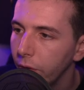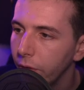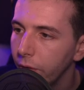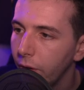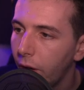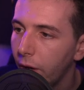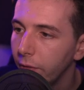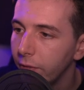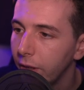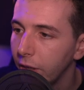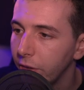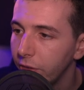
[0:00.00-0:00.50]

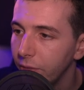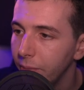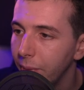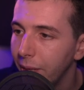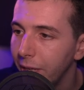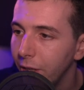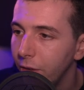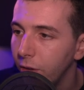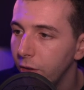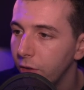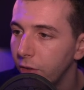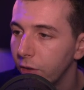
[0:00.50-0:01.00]
I've actually
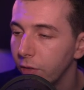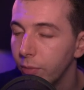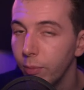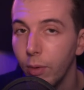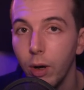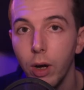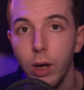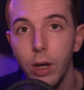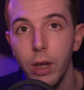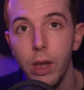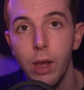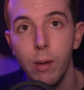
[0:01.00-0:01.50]
made use of
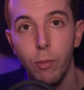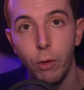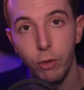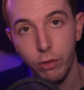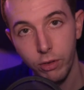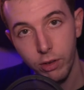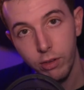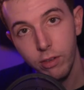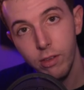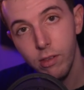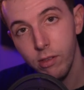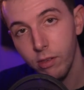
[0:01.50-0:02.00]
my
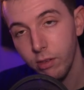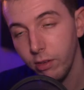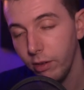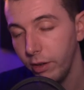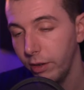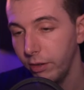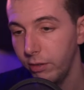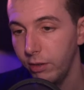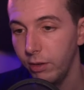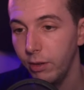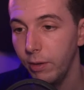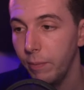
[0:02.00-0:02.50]
modular
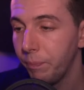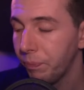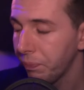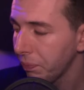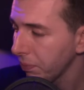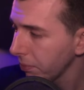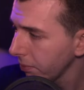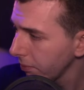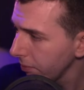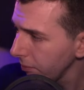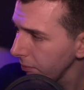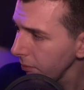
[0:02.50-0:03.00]
synthesizer,
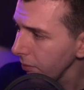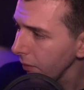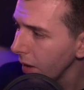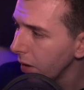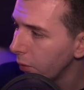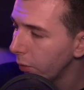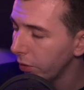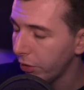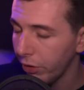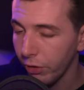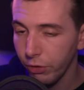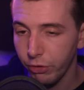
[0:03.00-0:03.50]

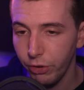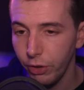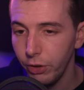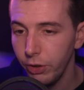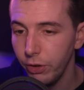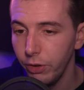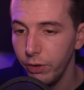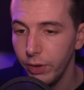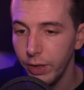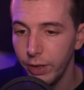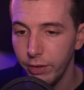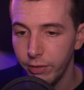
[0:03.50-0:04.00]
which I'll show
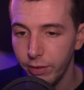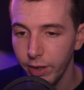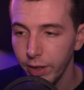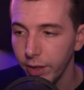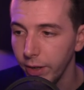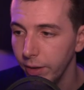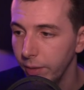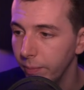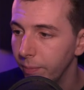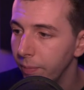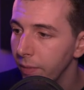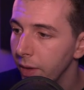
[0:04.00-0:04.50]
you in a
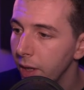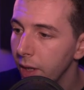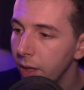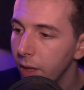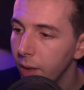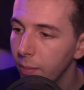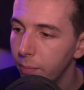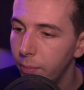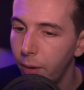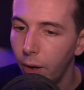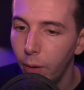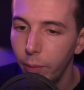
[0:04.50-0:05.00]
second.
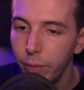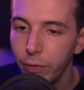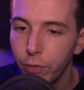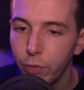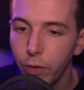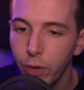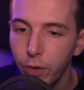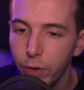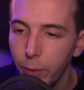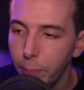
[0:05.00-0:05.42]
But we've got